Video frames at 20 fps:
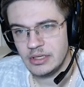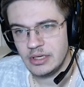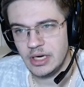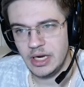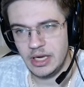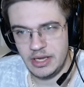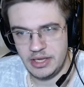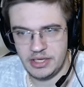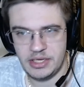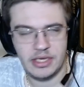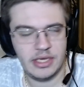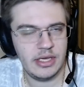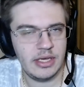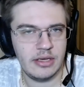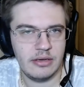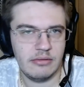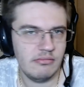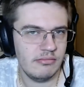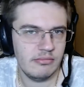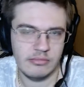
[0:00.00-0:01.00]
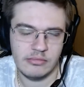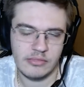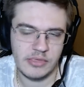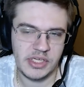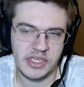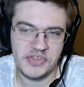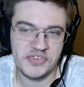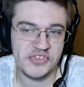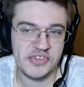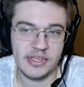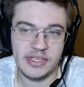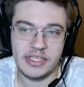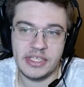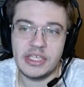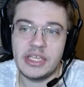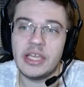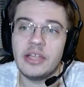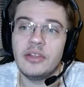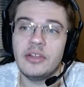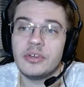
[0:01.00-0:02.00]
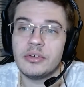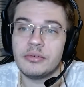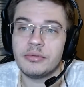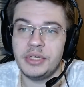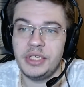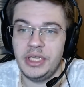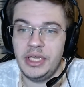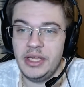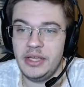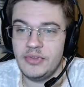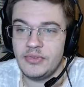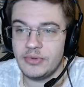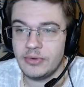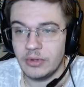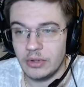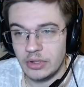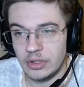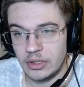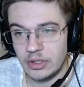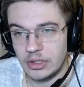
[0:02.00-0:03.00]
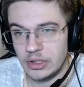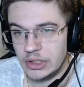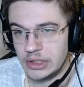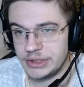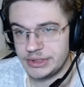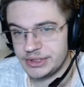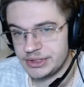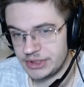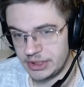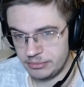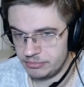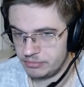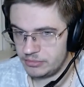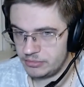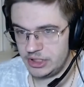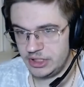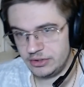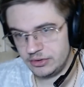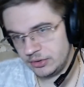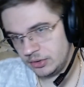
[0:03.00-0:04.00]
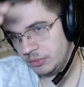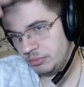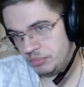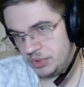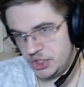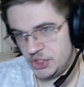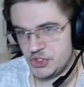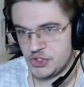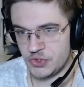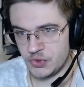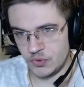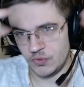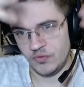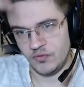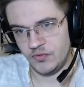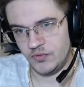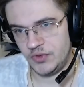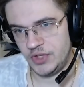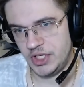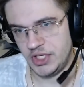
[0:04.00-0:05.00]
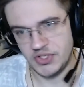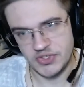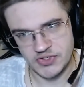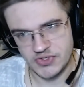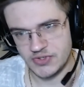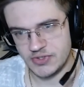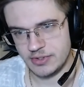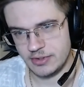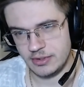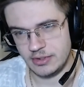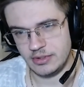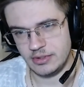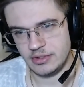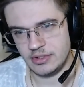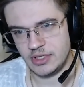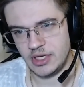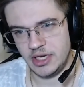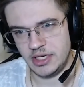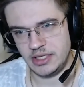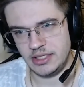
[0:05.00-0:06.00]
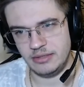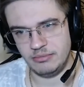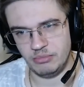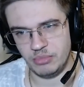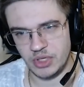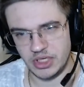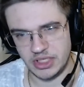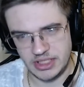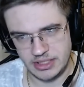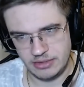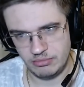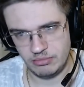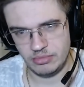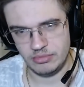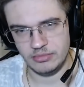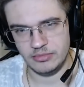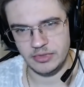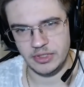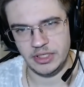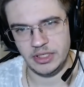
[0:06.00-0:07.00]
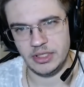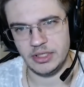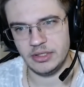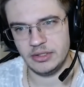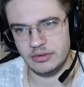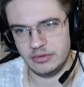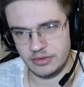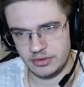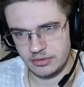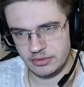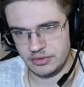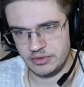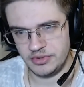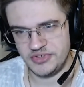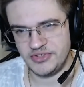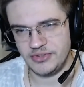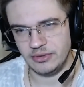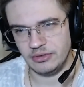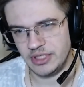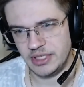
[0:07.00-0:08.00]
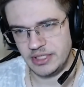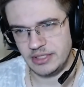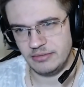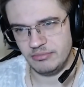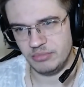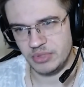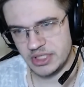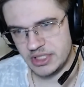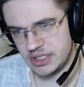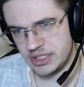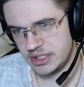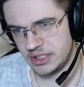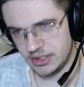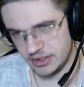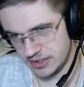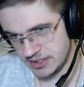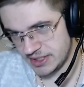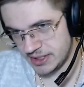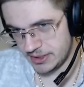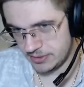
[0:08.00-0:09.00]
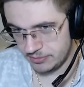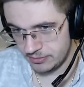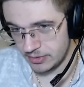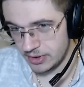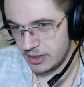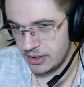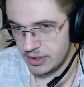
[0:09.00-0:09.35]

and he easily can create some little piece of his Titan body, like crystal Titan body, and some